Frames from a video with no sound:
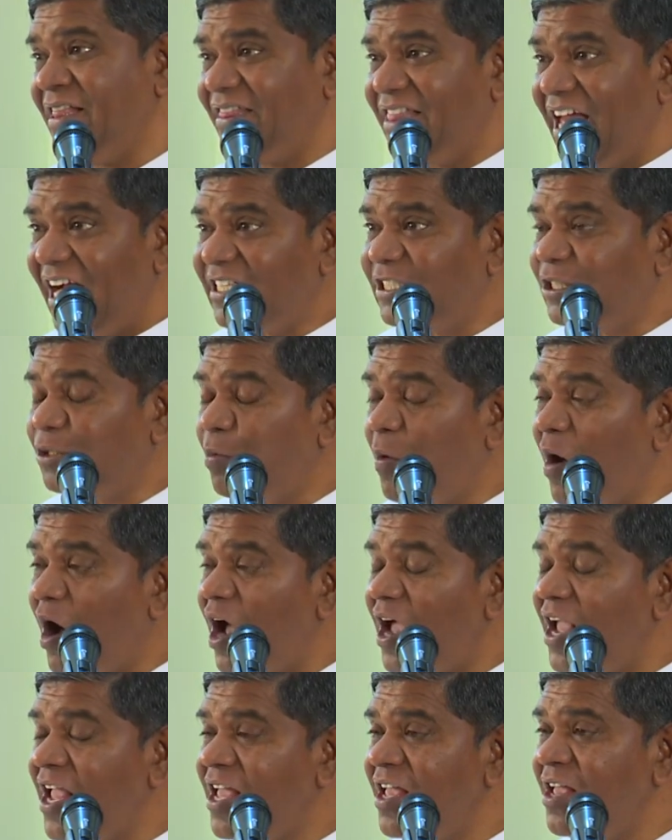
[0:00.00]
That's
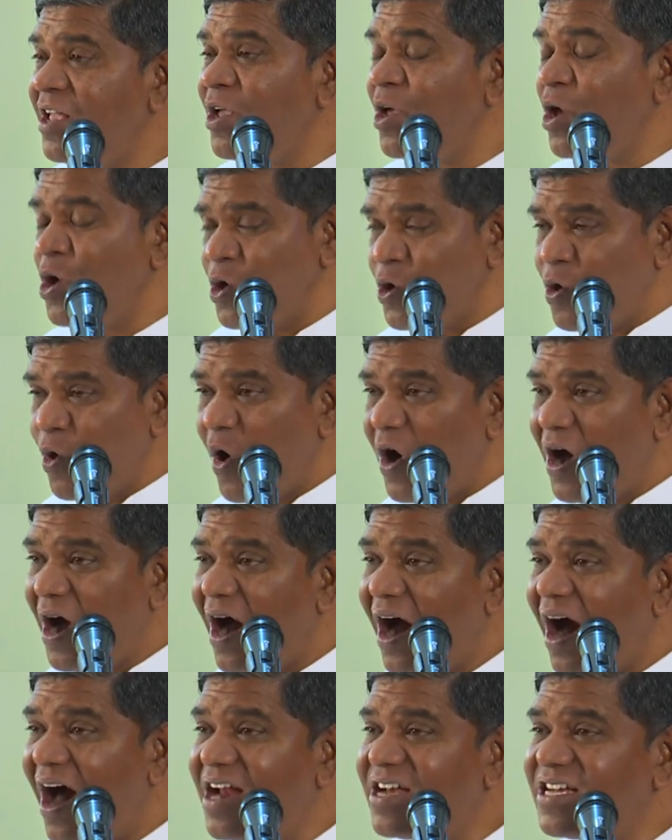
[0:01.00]
why your
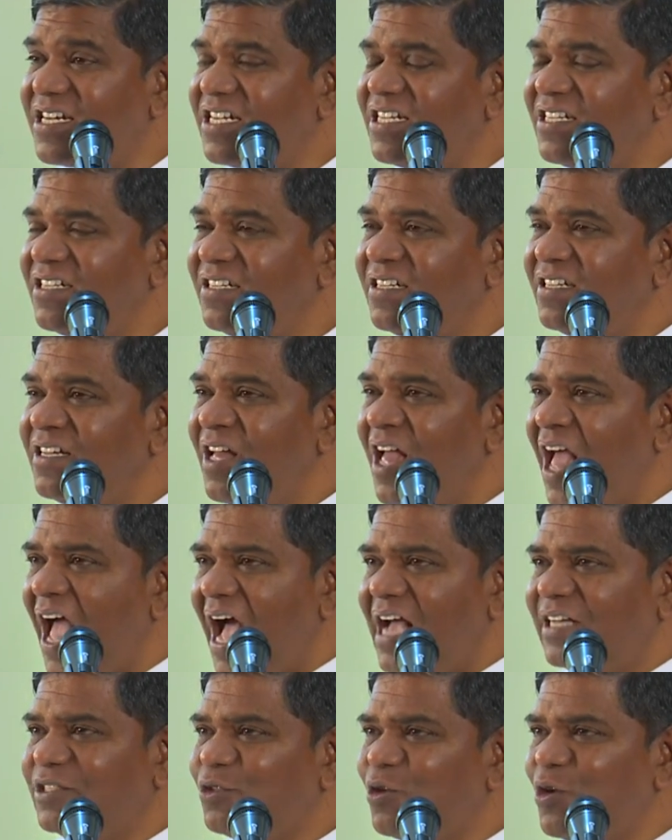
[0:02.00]
heart,
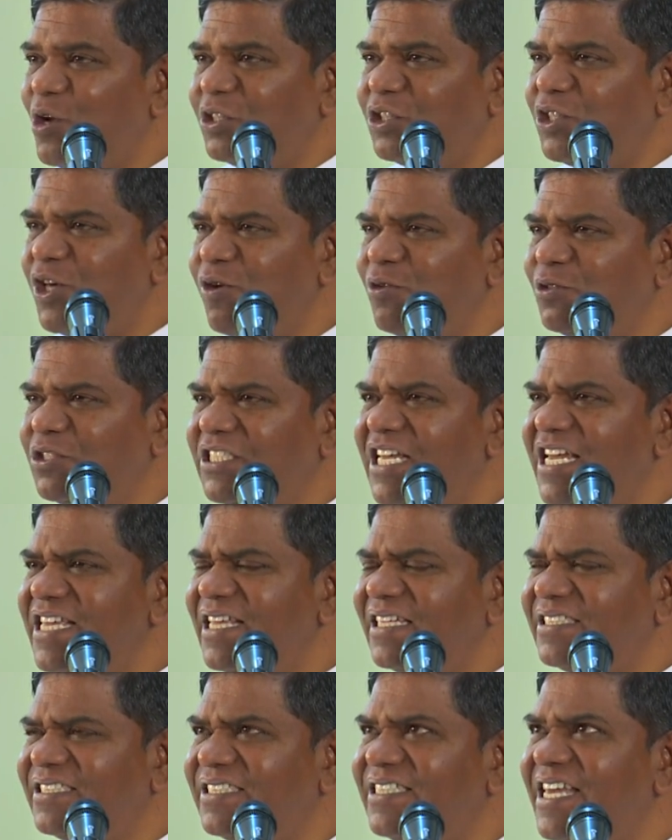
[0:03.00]
as soon as you see
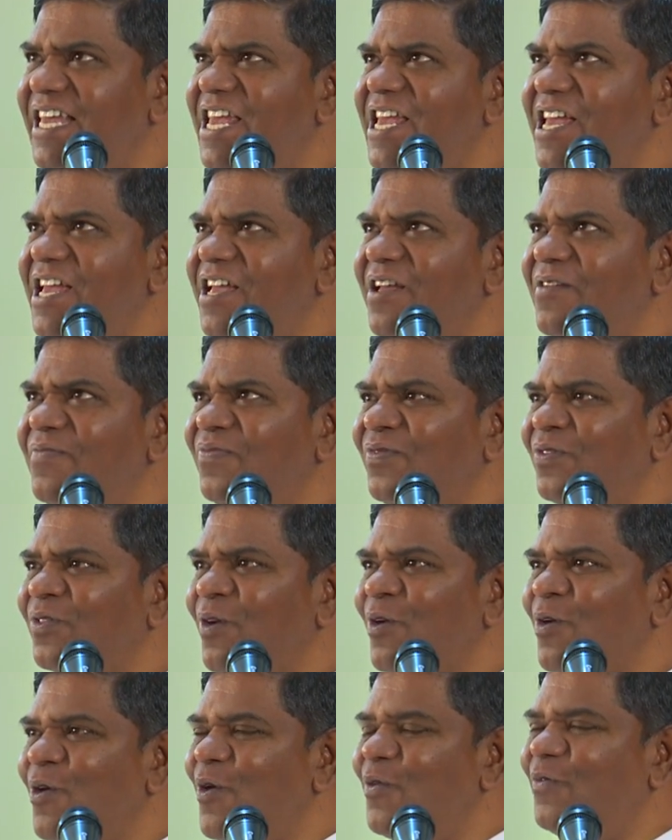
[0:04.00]
the sea,
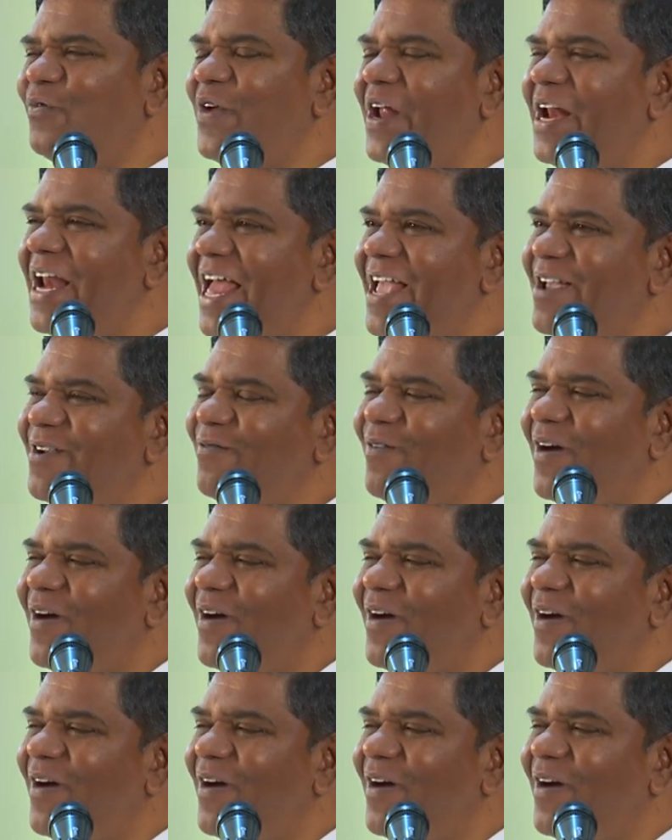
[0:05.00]
you feel like